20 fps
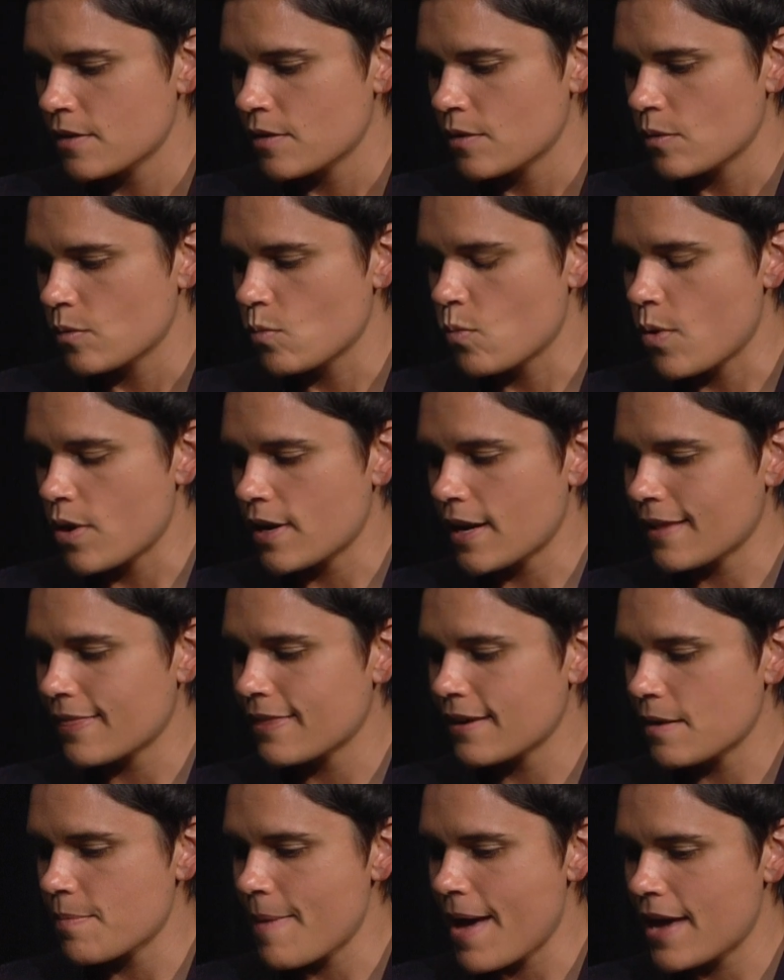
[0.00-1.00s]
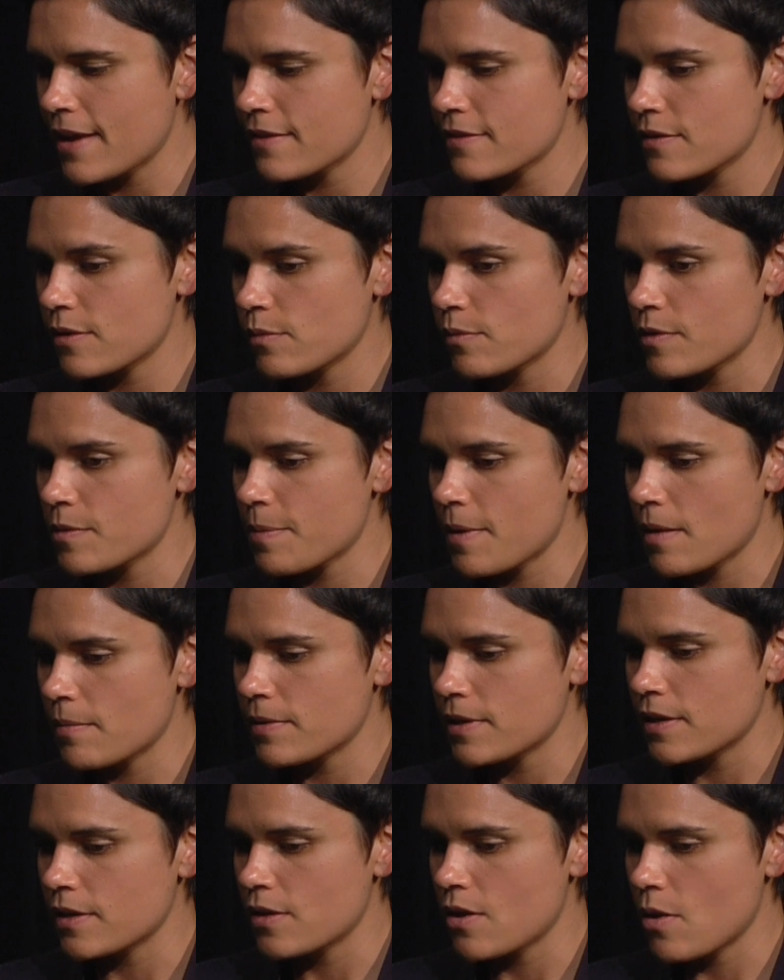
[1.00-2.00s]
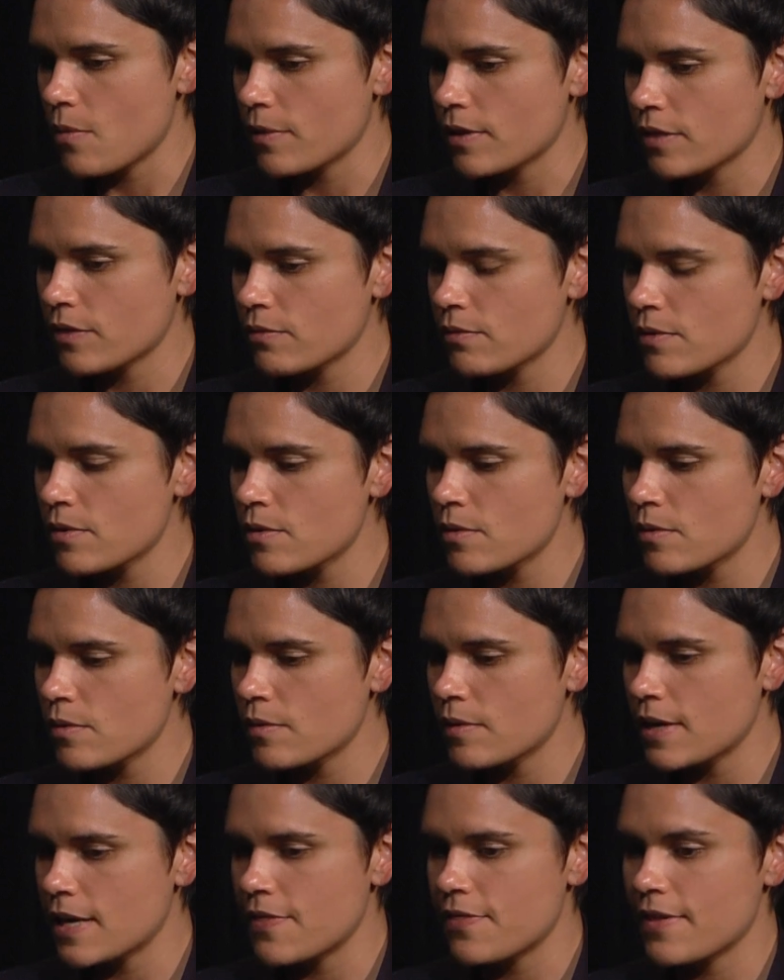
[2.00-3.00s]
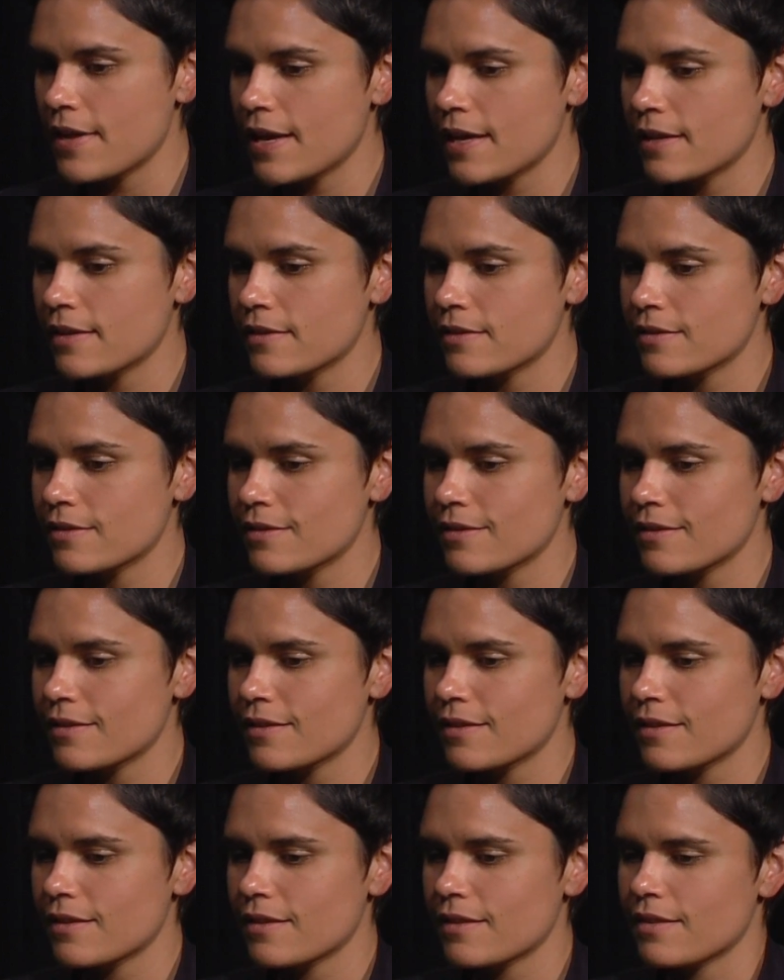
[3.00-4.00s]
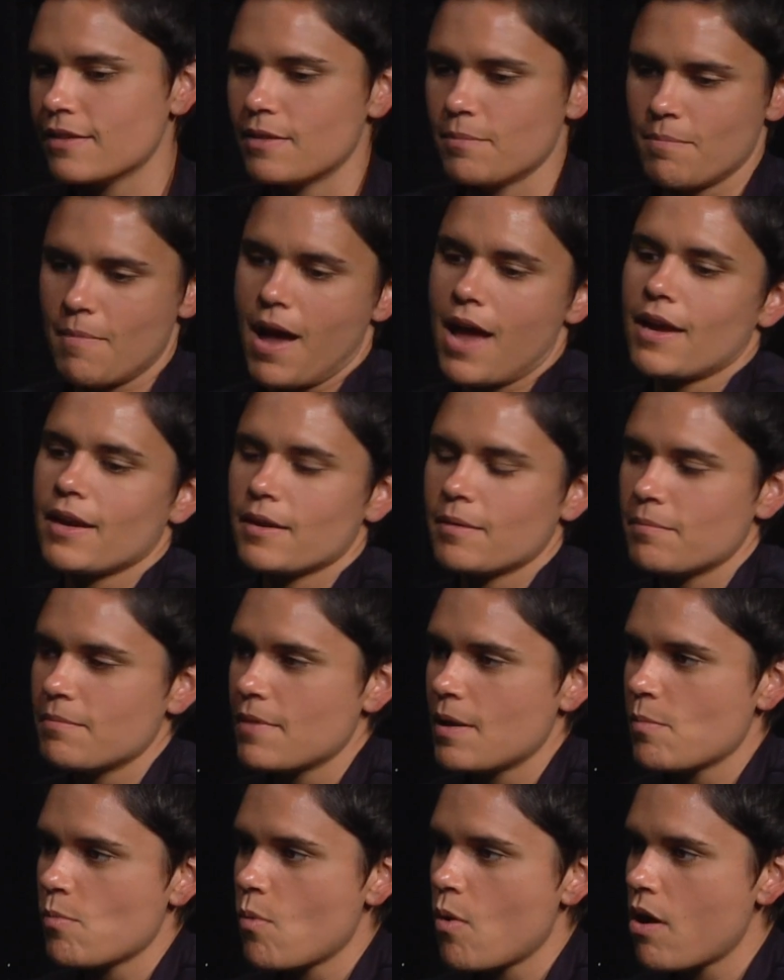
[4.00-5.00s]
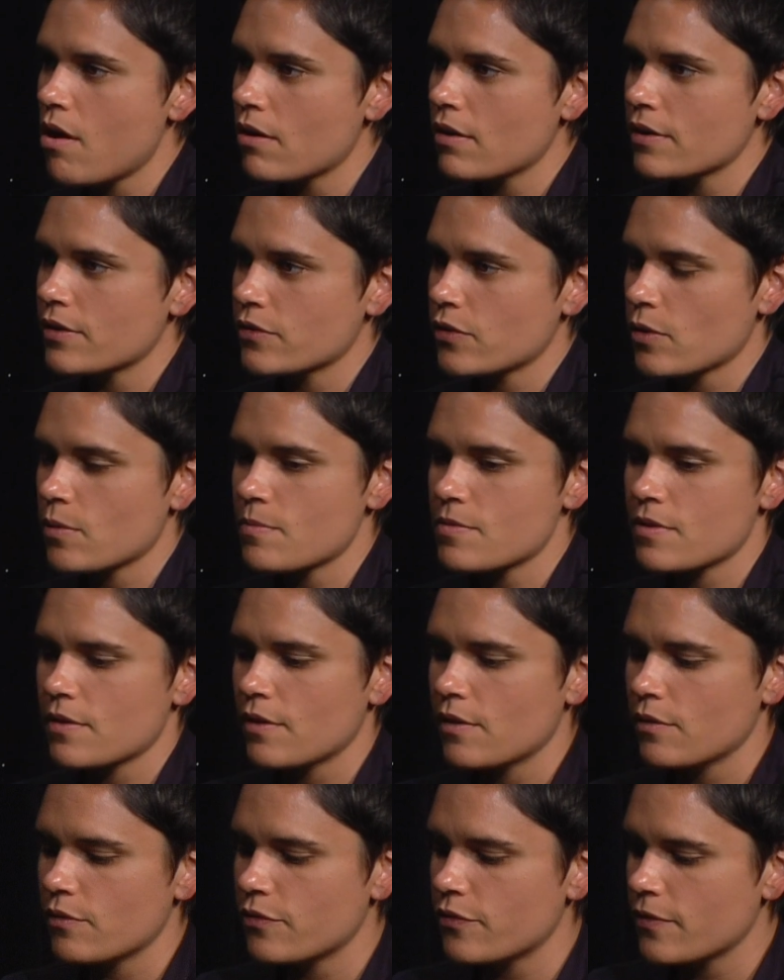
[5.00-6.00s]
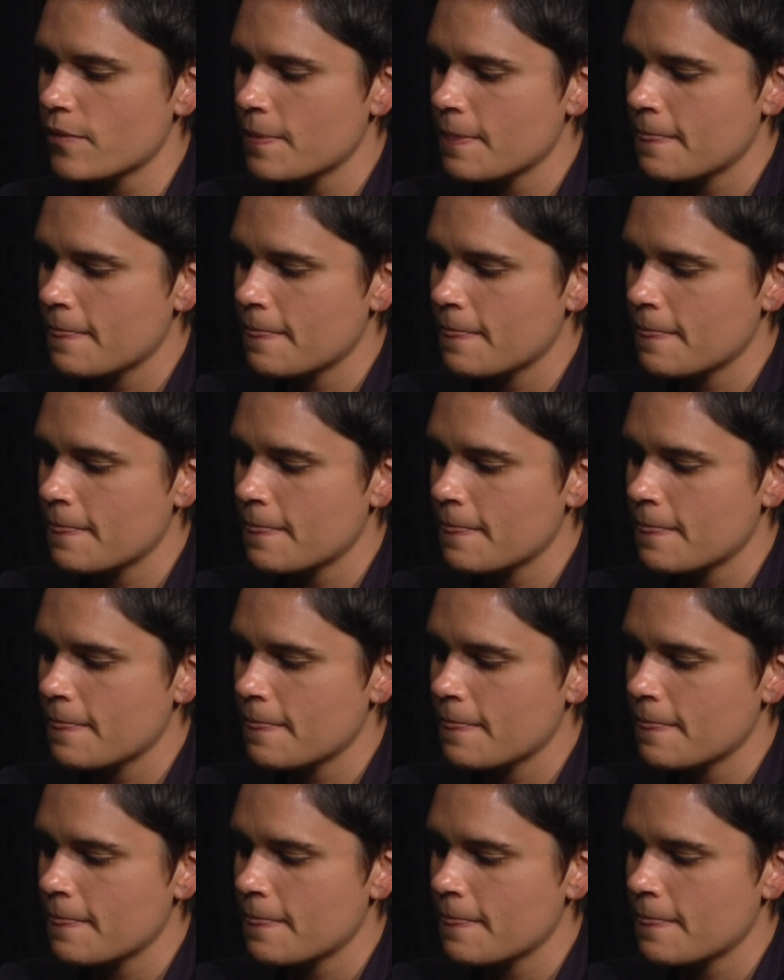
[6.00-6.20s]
what I think Madison was probably going through and then my memoir in terms of